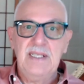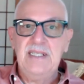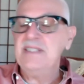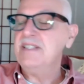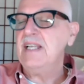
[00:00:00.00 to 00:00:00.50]

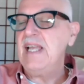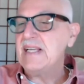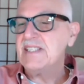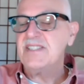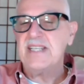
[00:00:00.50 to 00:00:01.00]
In the
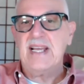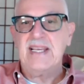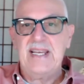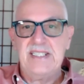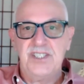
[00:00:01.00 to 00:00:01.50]
last
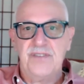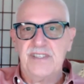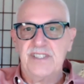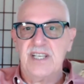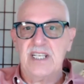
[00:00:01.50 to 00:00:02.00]
decades of the
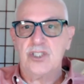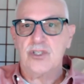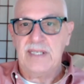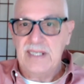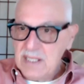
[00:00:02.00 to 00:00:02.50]

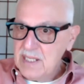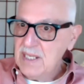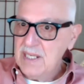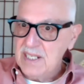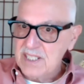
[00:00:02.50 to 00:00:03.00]
century,
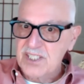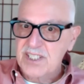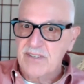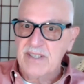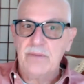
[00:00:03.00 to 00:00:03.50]

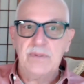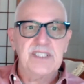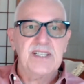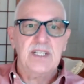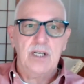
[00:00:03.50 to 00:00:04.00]
Assyria was
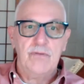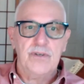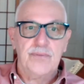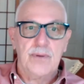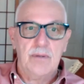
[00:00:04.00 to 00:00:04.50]
then
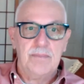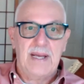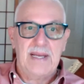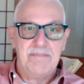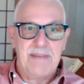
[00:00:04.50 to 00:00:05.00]
overthrown
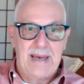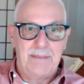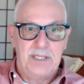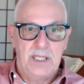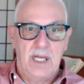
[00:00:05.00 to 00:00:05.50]
by
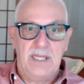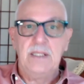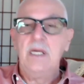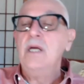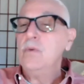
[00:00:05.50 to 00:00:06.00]
Babylon,
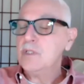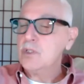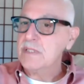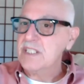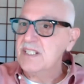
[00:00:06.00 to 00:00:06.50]
which
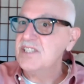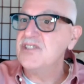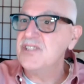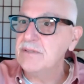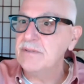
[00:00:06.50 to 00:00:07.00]
was an
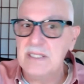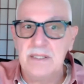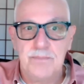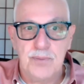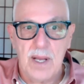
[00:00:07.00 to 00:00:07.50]

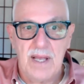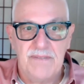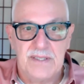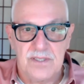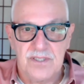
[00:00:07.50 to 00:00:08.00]
Assyrian
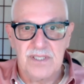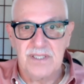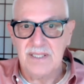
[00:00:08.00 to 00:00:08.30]
province.